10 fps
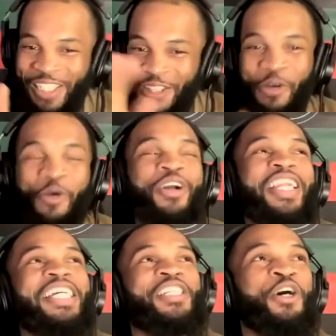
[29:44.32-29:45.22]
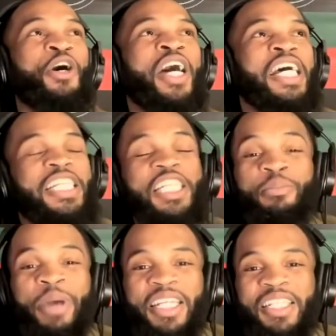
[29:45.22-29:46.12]
don't correlate. So just
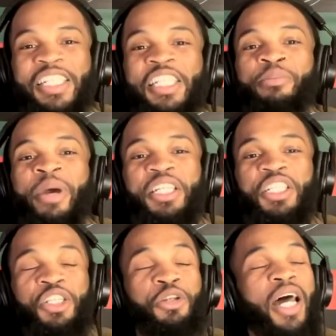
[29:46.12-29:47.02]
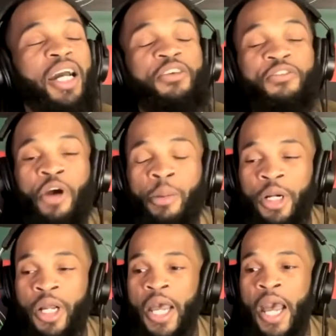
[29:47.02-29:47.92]
amazing, just amazing. So Dr.
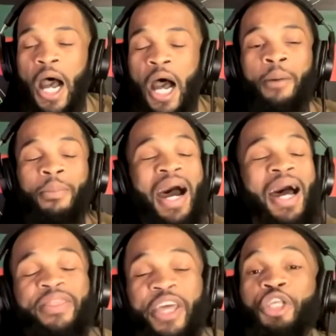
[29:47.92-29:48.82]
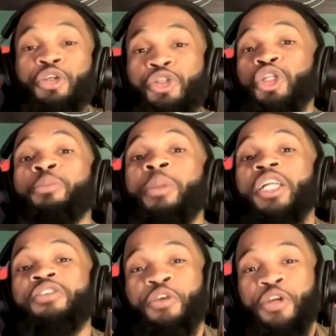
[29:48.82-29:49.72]
Farmer, I thank you so
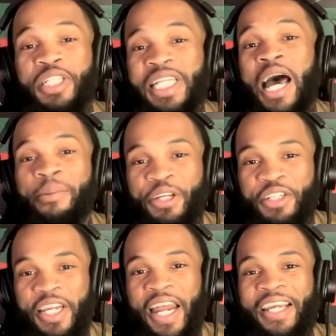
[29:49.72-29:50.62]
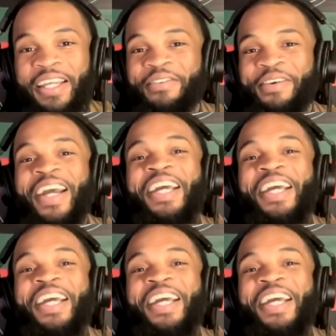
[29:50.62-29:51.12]
much for your time here tonight. Right.